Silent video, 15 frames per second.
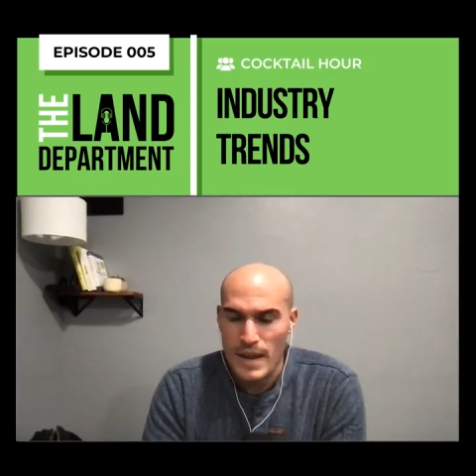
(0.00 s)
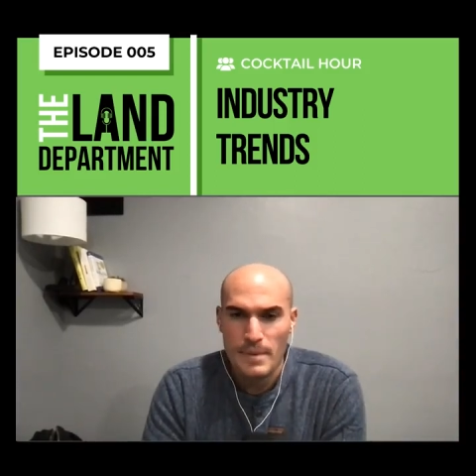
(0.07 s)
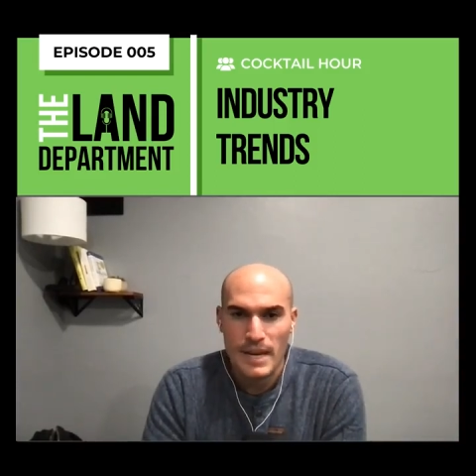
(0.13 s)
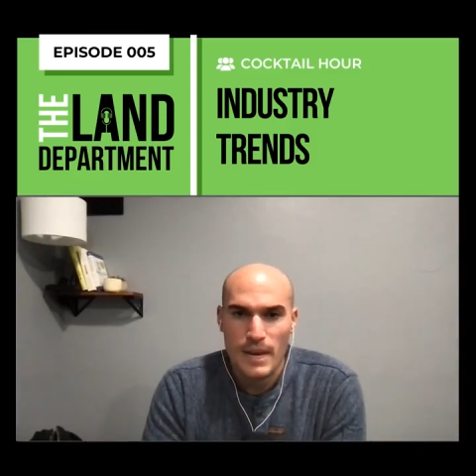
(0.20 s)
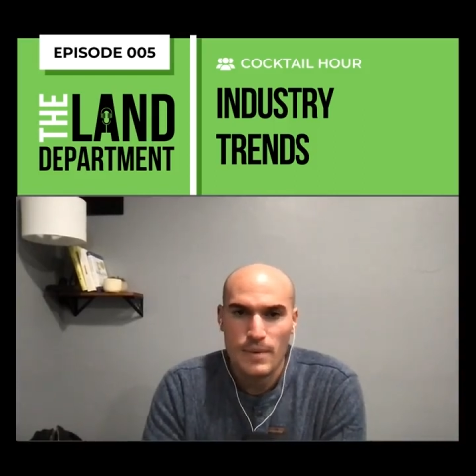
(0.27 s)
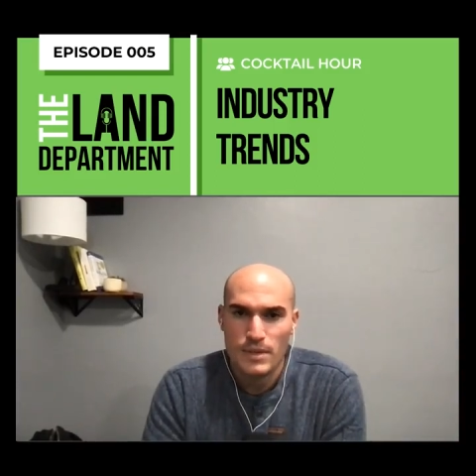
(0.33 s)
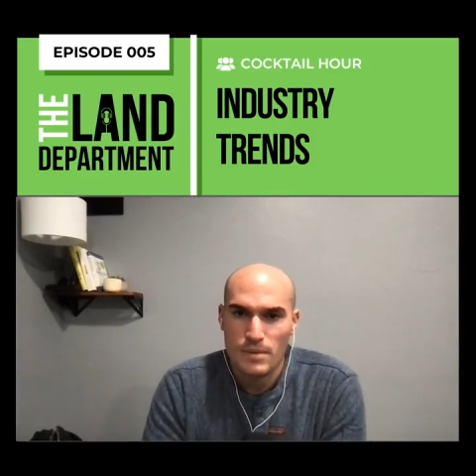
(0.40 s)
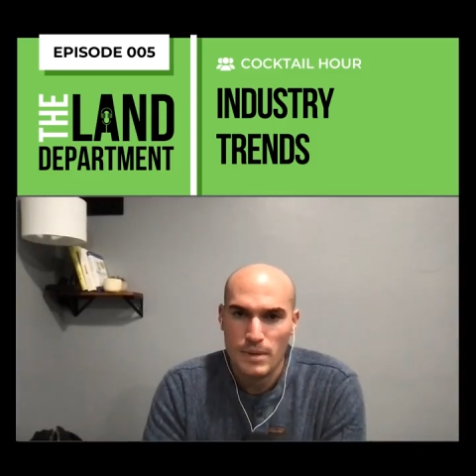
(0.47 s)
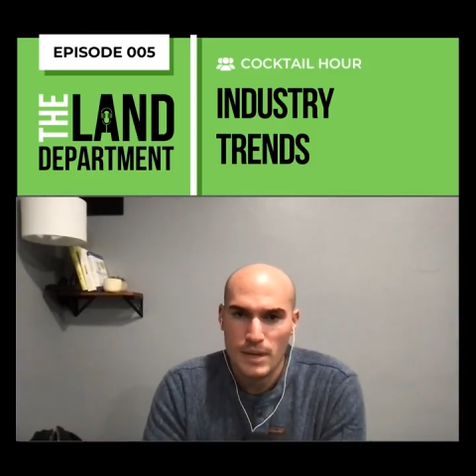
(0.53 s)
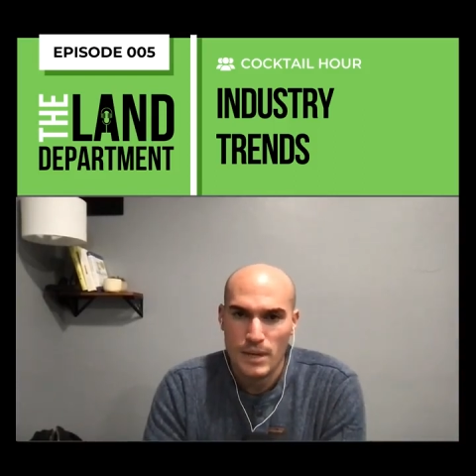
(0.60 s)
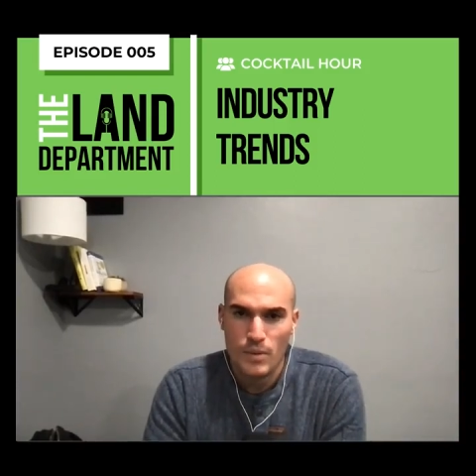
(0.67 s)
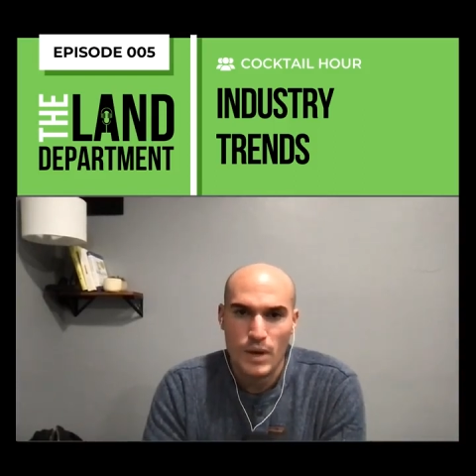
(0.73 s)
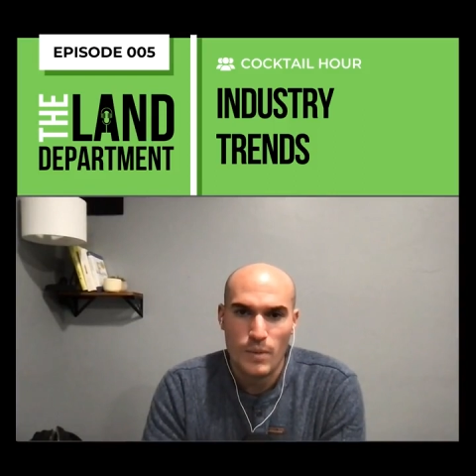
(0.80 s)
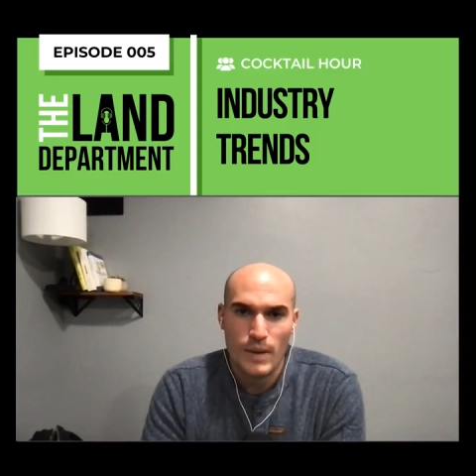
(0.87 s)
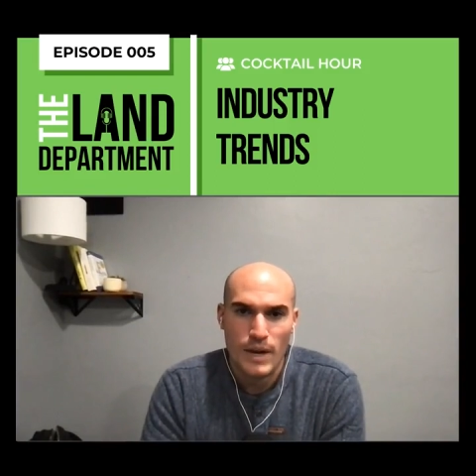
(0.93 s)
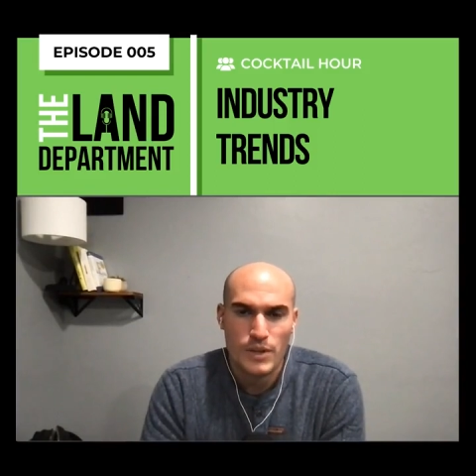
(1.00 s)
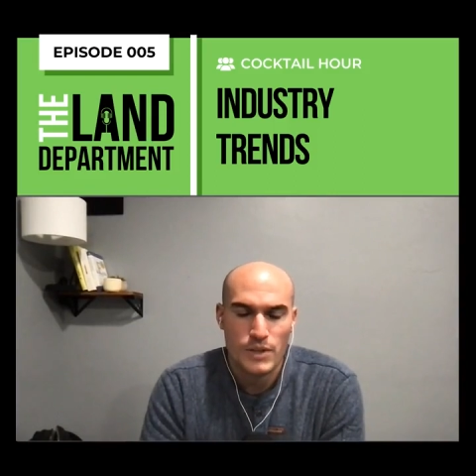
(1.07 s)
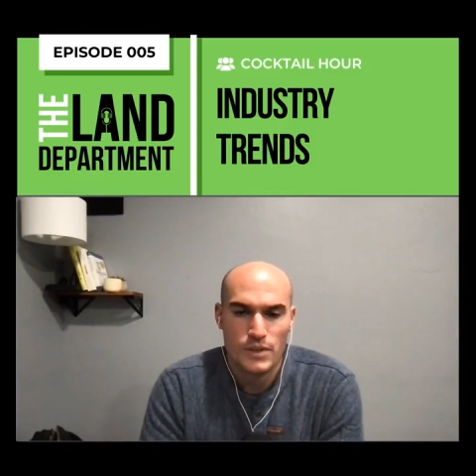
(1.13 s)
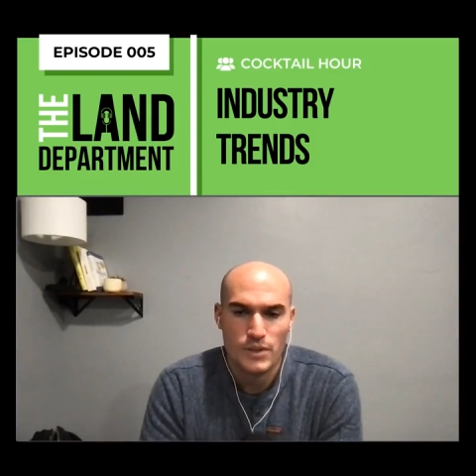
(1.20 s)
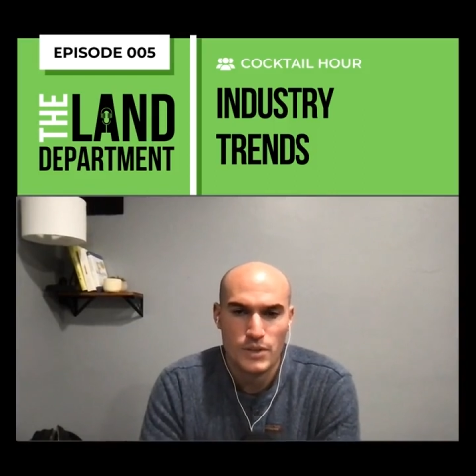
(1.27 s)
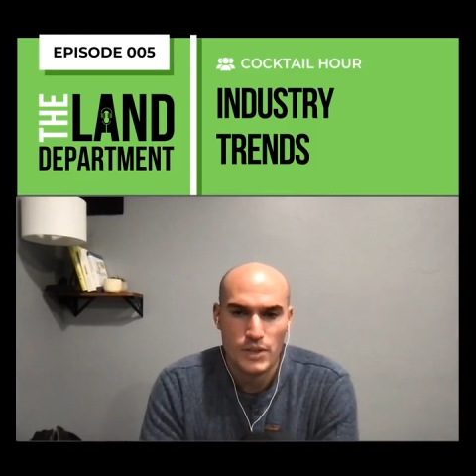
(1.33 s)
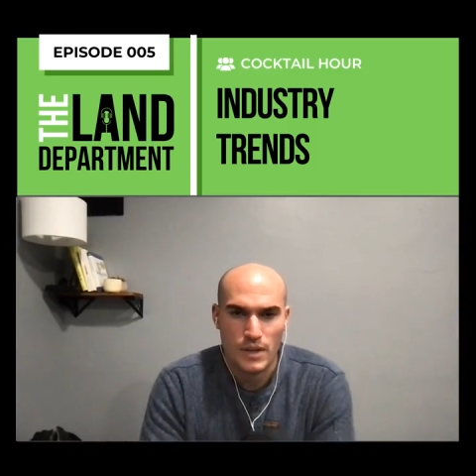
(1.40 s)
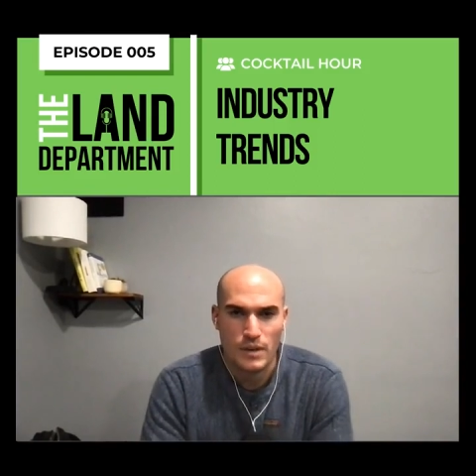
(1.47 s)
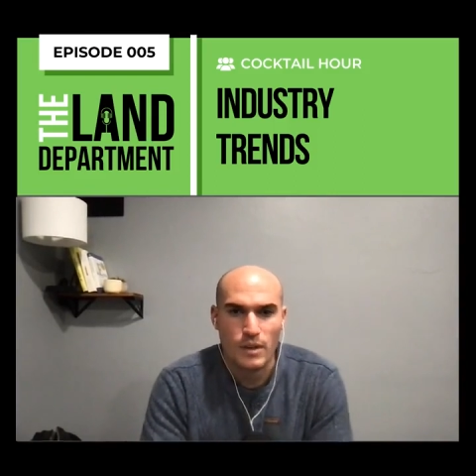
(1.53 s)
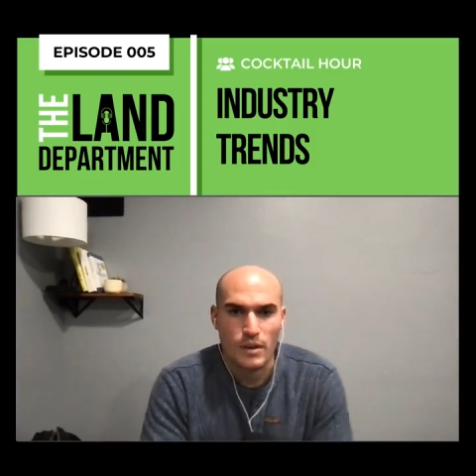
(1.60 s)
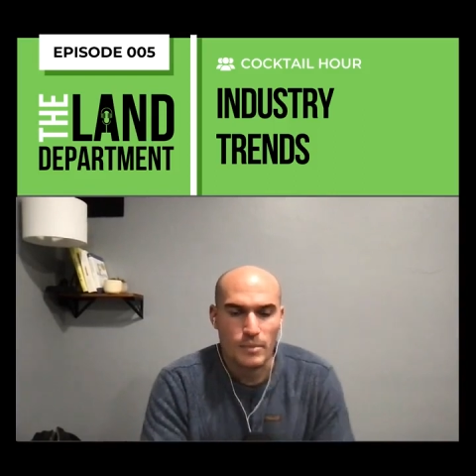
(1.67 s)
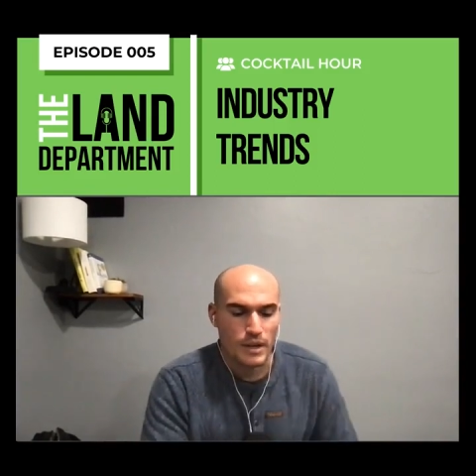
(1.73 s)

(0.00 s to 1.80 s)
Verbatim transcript: was a big one. Why don't you share a little bit